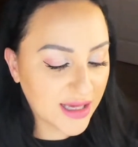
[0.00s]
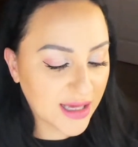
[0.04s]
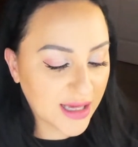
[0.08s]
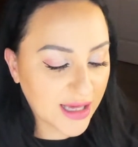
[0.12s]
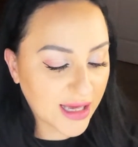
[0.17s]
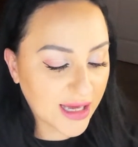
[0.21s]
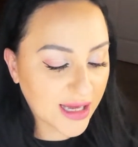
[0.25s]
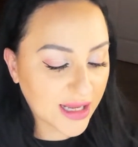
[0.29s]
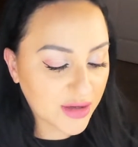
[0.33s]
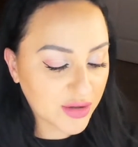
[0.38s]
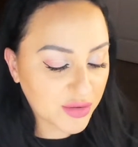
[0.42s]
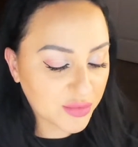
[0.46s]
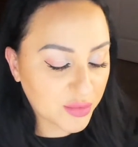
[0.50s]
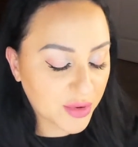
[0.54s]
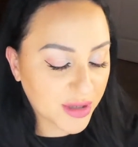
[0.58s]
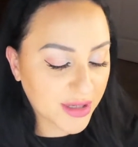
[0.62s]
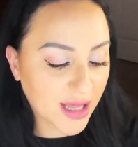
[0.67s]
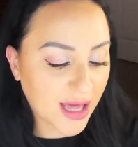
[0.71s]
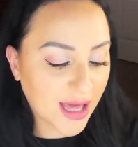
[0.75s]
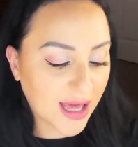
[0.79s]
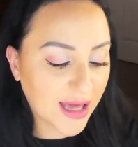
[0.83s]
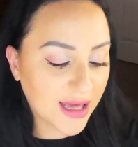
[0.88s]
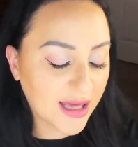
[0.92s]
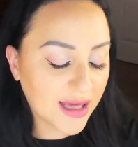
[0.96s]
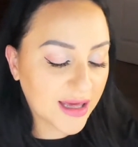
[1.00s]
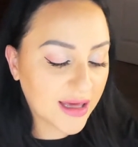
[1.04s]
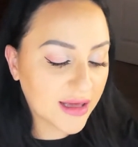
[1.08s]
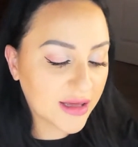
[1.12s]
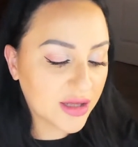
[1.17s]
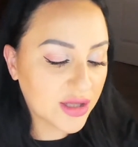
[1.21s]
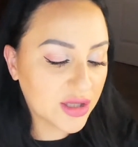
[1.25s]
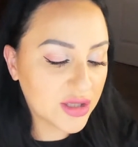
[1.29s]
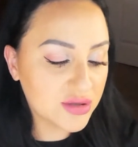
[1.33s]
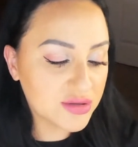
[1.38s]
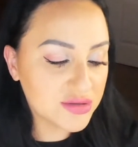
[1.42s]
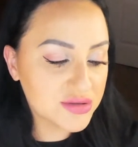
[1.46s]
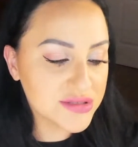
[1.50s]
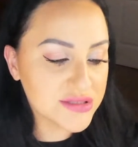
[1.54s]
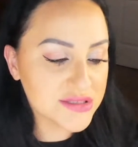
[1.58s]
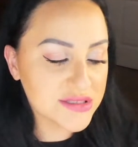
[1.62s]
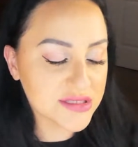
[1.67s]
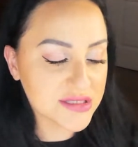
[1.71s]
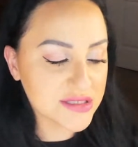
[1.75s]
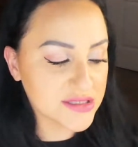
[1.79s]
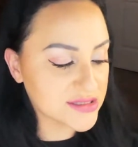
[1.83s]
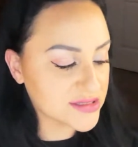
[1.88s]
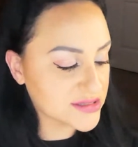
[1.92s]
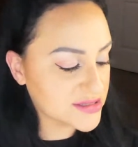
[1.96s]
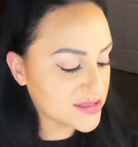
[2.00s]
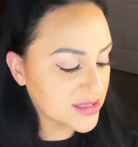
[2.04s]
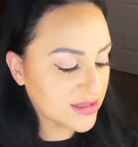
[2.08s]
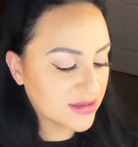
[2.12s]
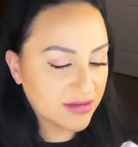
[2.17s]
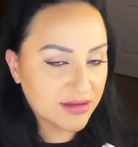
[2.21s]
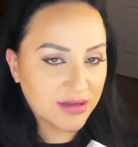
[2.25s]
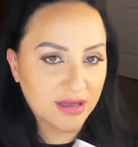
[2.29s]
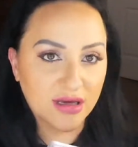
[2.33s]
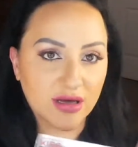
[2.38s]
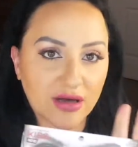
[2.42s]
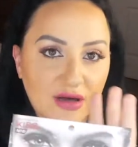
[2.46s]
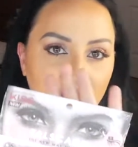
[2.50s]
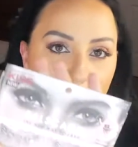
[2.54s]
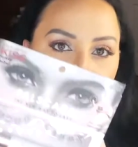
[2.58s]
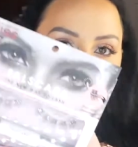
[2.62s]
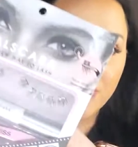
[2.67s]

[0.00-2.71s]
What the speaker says: And what I use is the